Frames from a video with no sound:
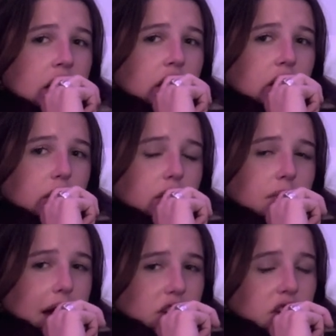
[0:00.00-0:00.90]
cute little
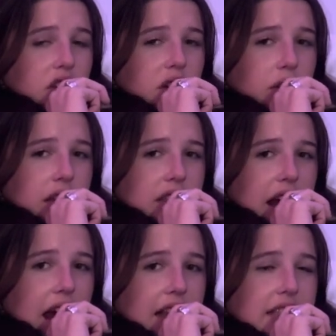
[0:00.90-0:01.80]
matching yoga
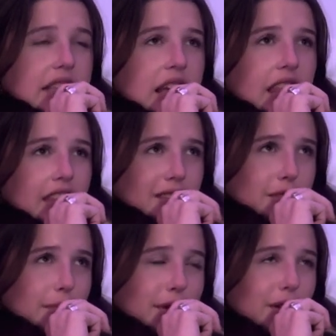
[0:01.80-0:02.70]
sets and they
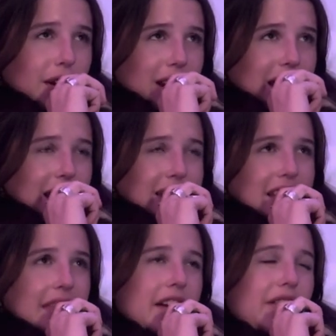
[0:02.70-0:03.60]
go to Pilates
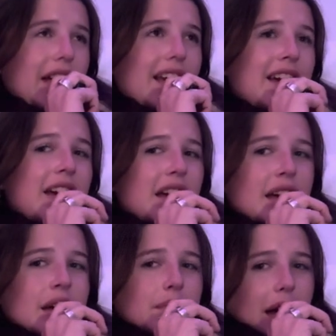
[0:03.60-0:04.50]
and they're like
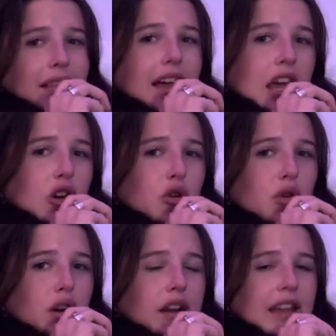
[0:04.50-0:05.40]
ballet
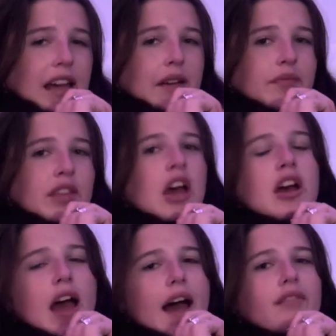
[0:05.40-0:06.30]
core. They
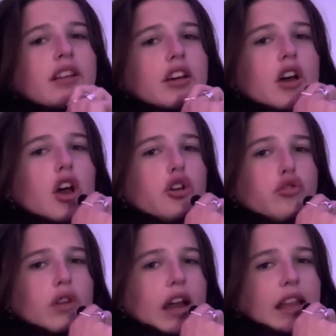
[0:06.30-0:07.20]
have like a
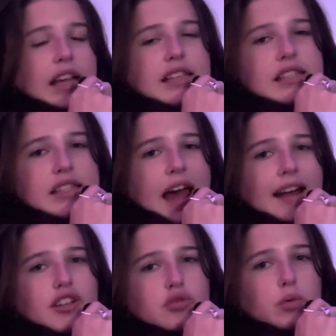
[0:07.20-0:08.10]
great like
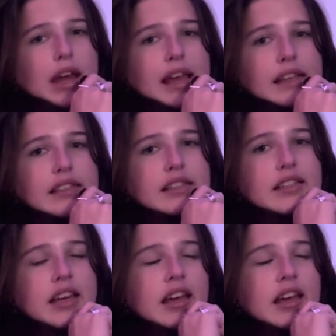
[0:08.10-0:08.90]
snatched waist.